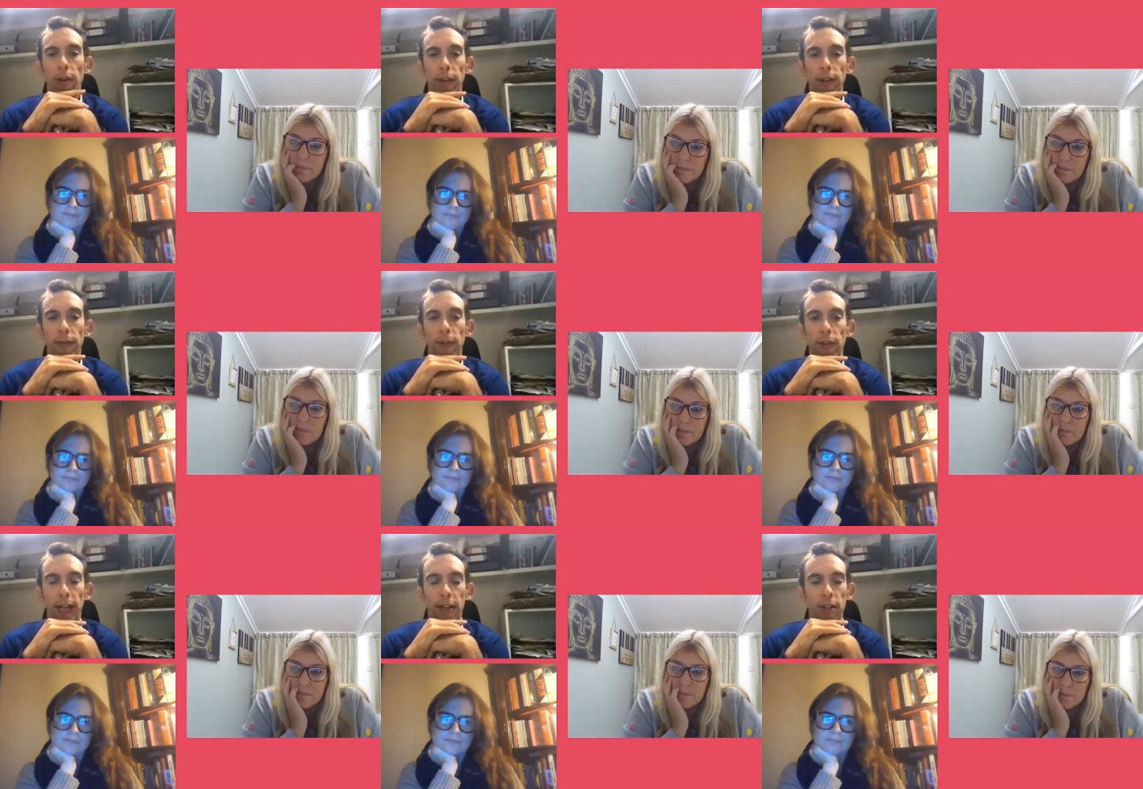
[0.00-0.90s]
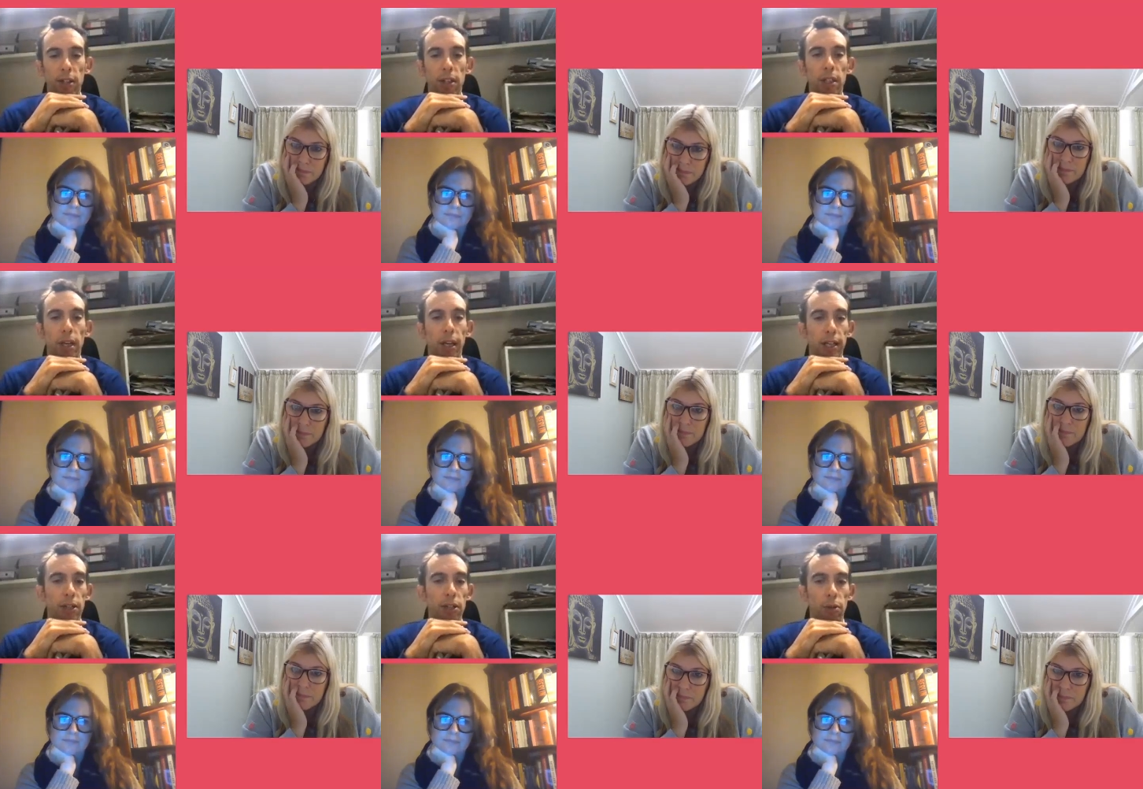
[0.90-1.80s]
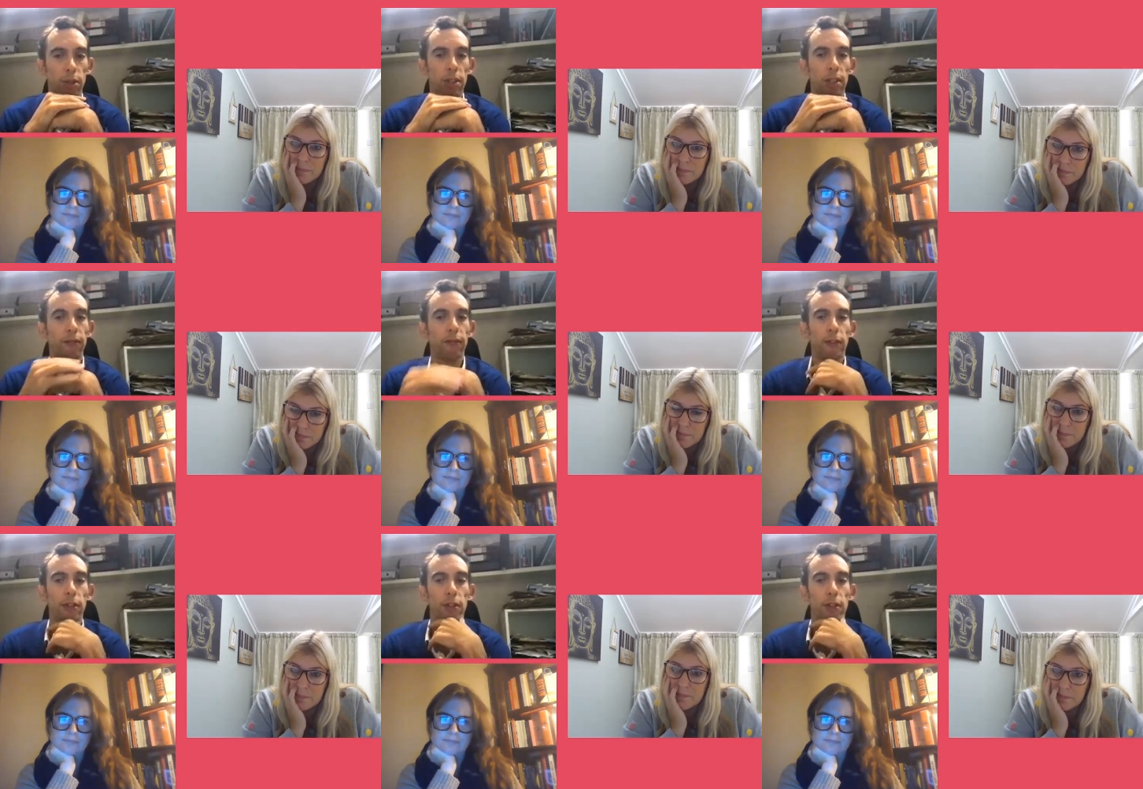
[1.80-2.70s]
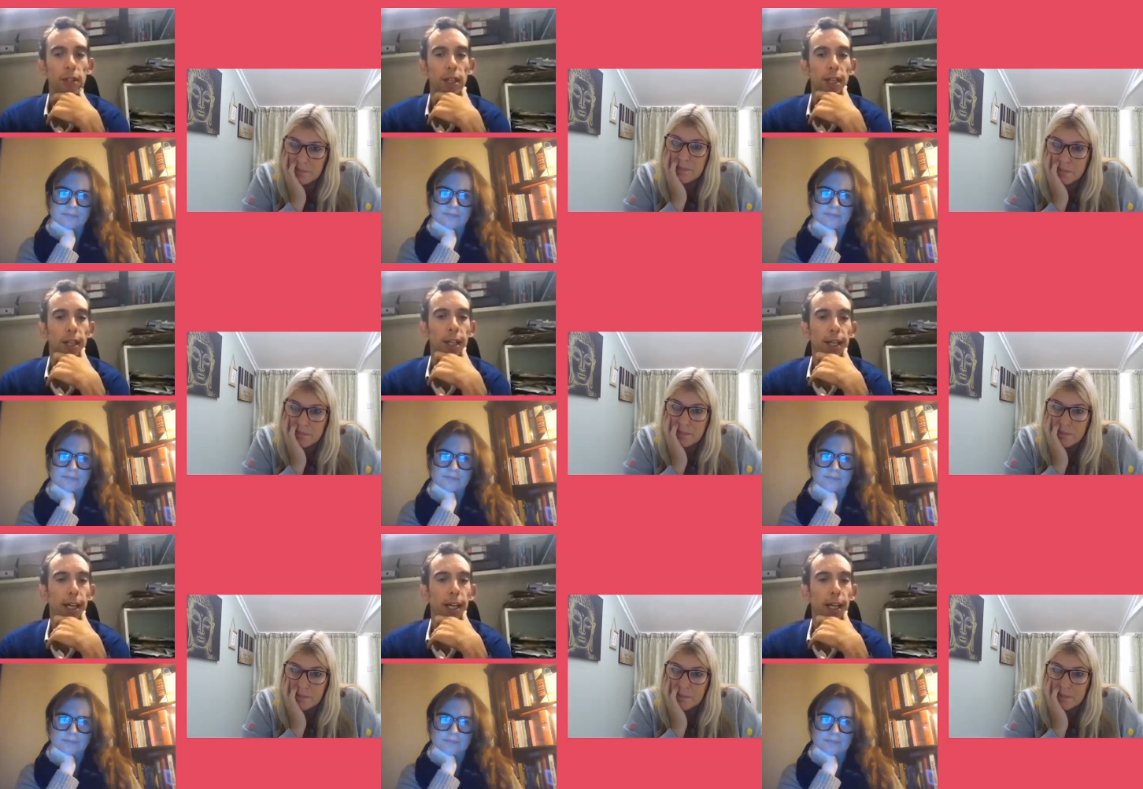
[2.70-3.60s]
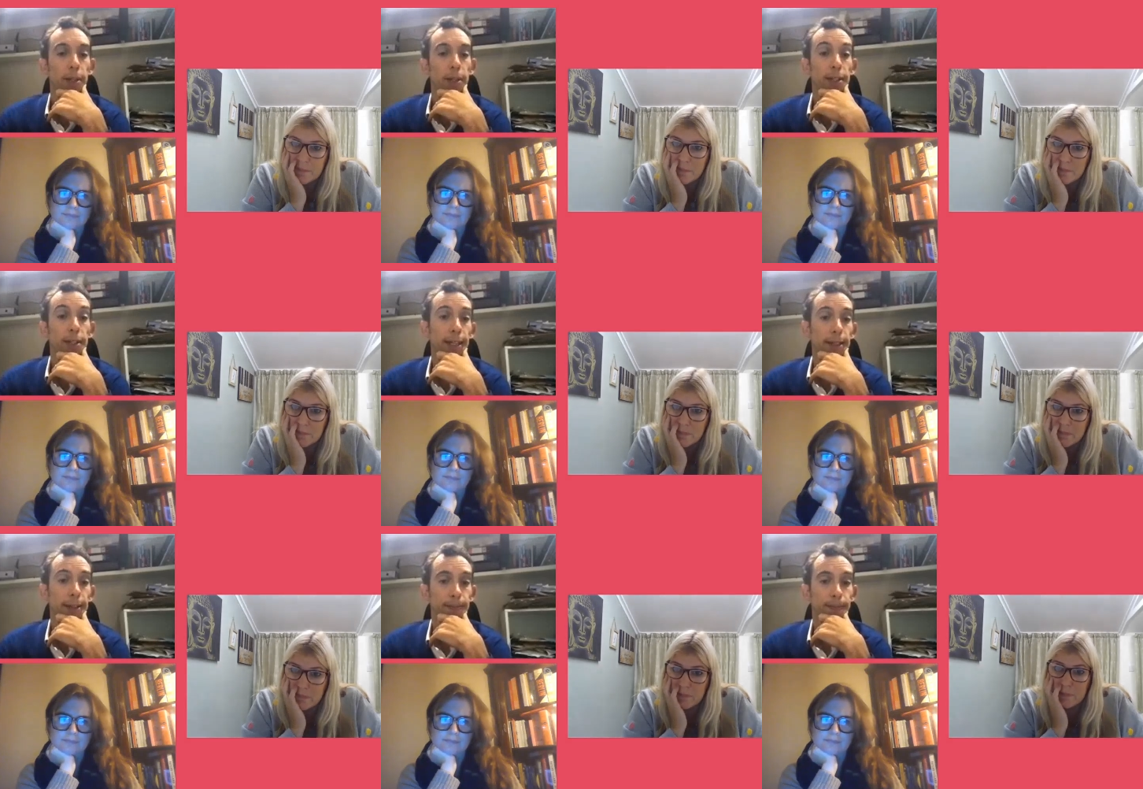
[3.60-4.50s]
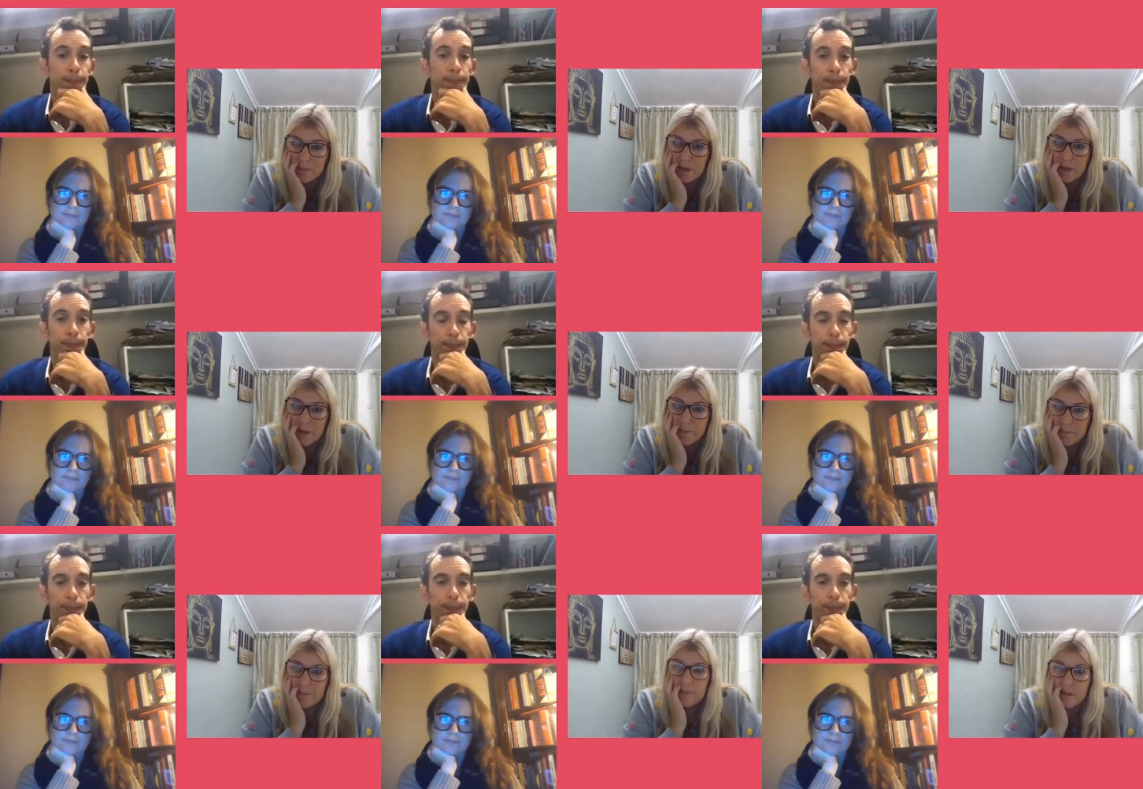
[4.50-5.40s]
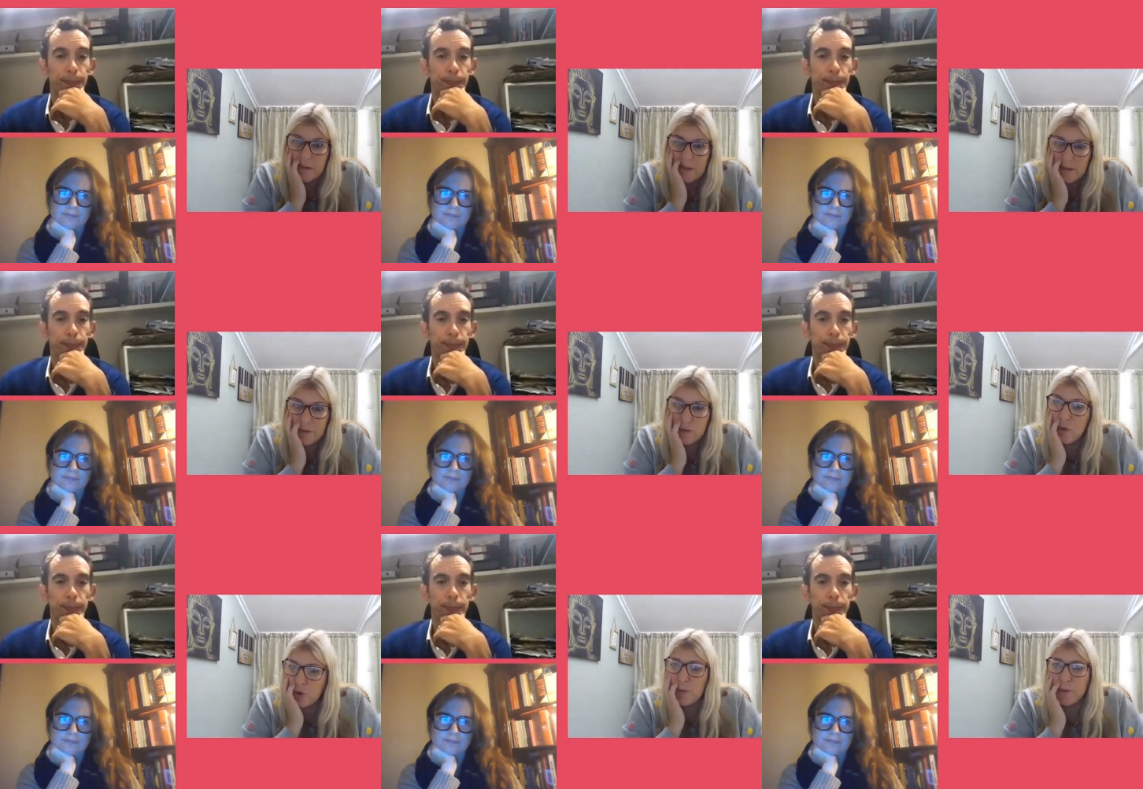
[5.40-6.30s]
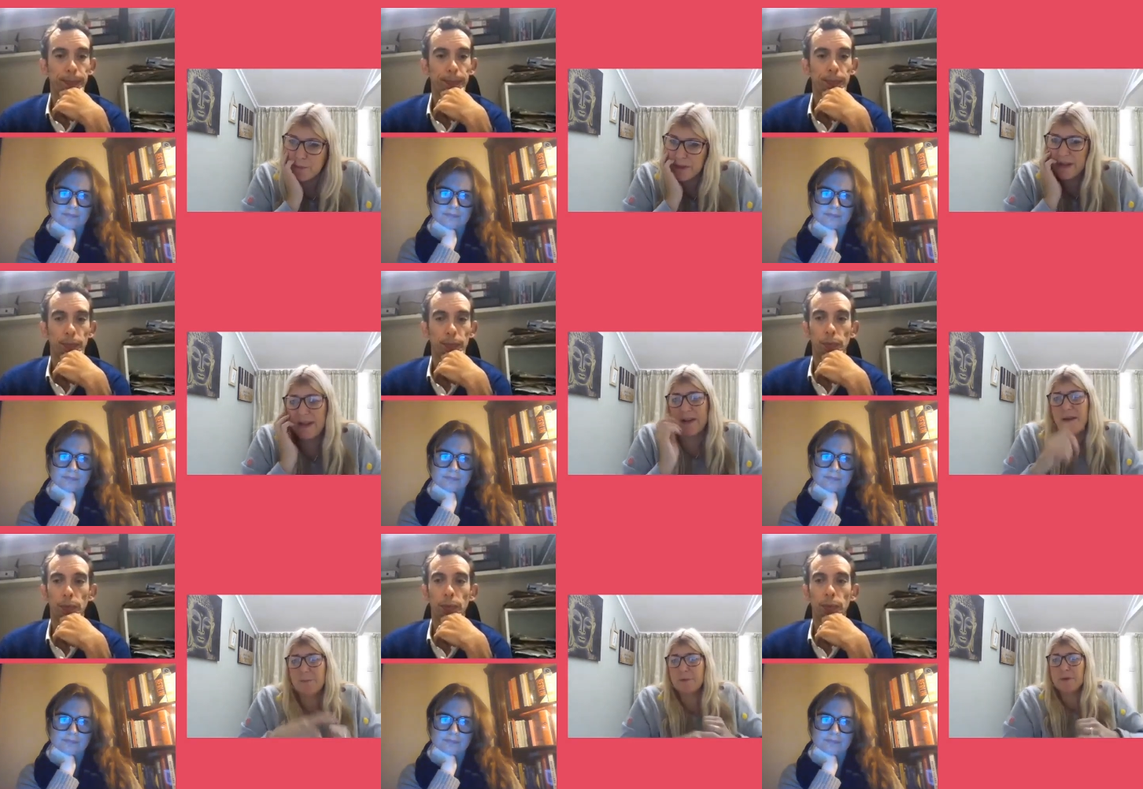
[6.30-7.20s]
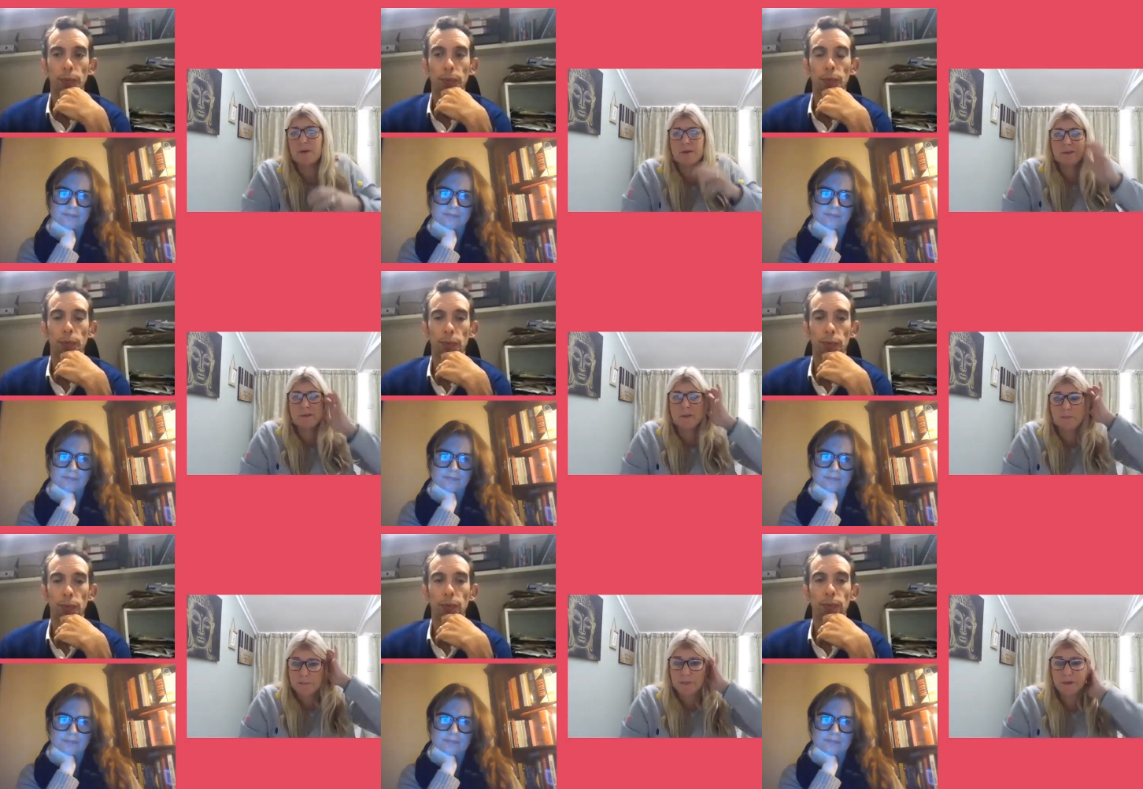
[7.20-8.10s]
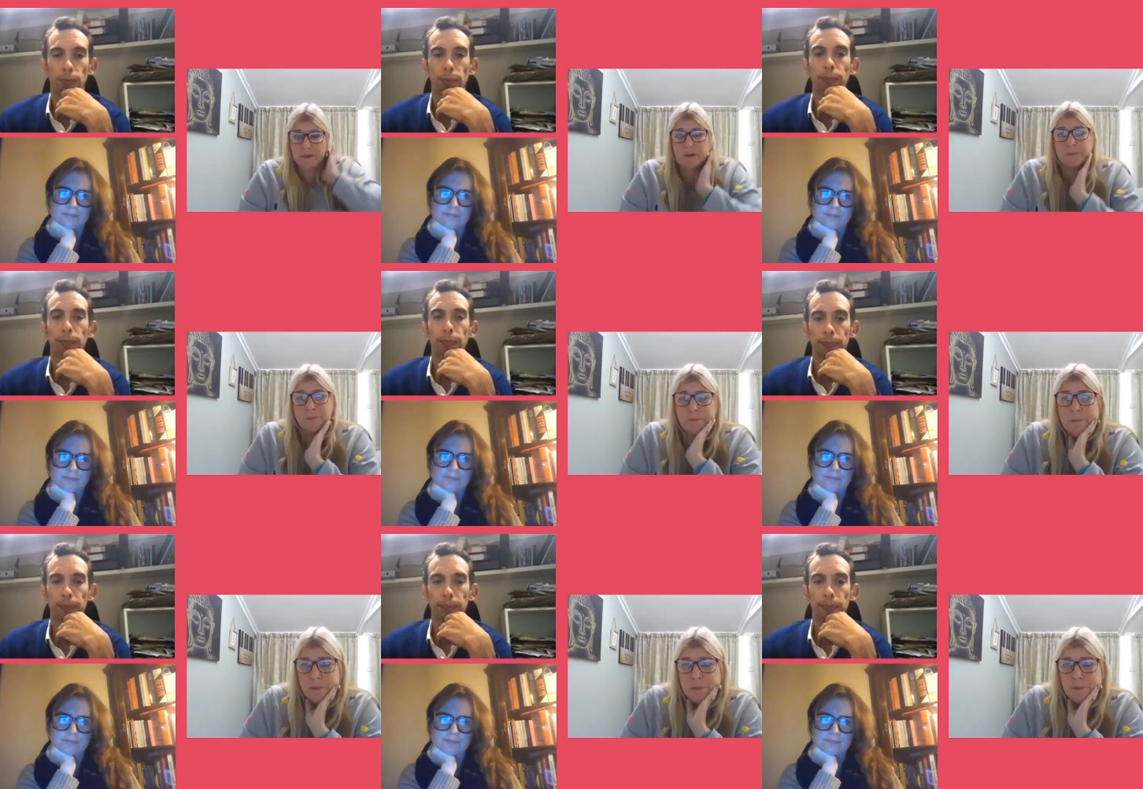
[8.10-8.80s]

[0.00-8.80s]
Speaker 1: that that, that tightness or discomfort um, stays.
Speaker 2: Yeah. It's not common, but it can happen, can't it? Yeah.